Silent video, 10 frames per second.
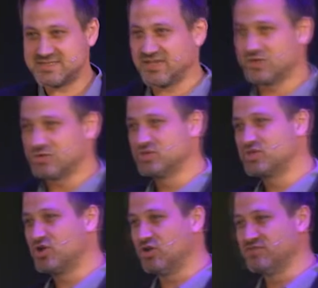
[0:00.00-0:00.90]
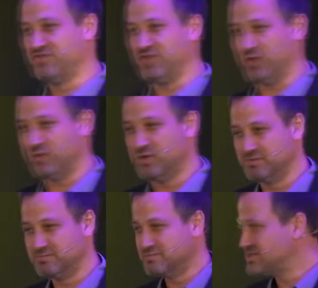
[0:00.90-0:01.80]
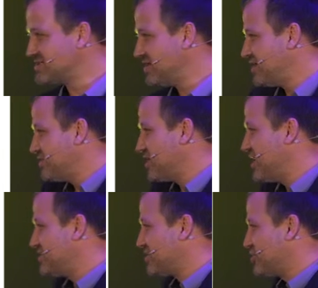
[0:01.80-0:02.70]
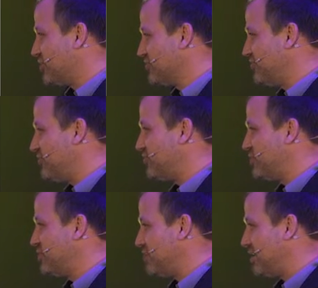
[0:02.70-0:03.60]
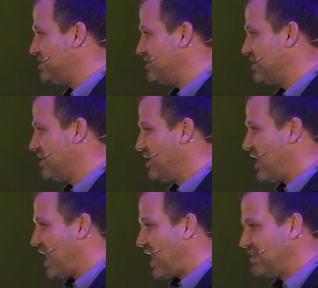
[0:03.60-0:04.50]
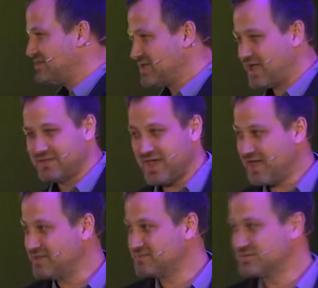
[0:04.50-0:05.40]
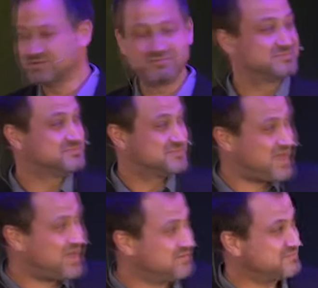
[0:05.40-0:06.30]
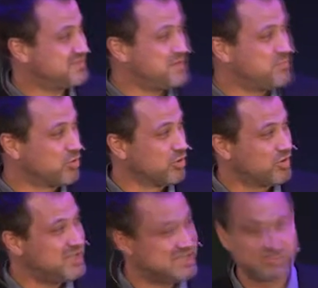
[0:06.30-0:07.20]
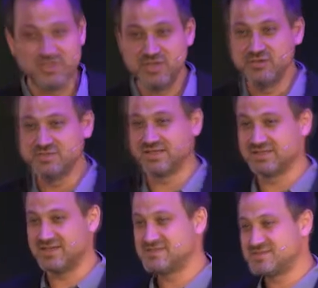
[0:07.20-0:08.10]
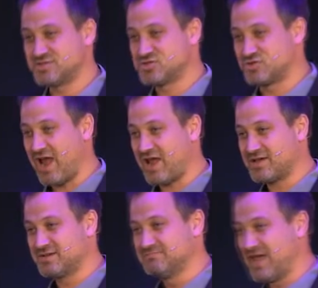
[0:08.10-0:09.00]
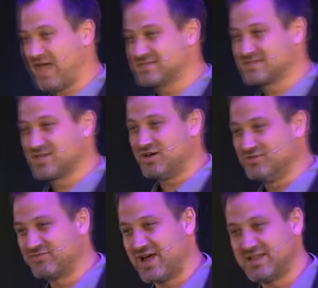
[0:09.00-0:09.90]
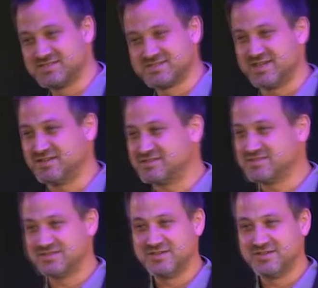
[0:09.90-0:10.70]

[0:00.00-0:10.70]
thing called the God View. Has anyone heard of the God View from Uber? And, and their, their employees were using this to track ex girlfriends and